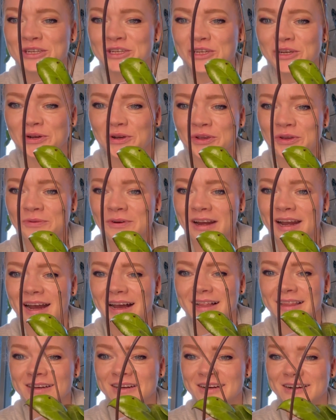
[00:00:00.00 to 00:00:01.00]
show you what
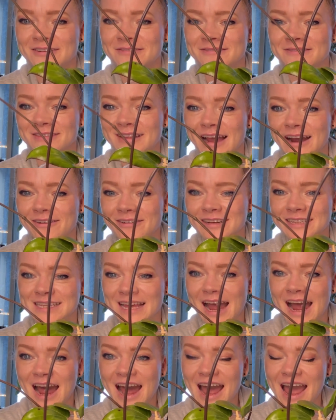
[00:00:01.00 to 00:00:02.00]
color of flowers
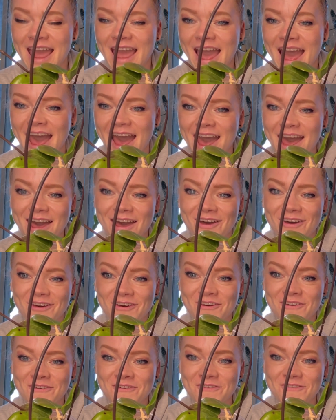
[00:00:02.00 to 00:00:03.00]
I
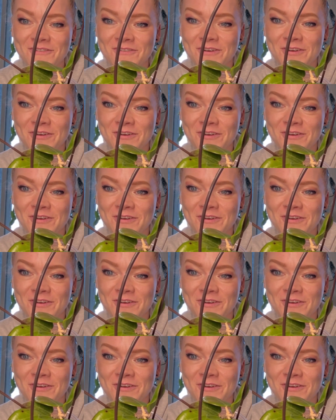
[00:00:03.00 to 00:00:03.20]
have.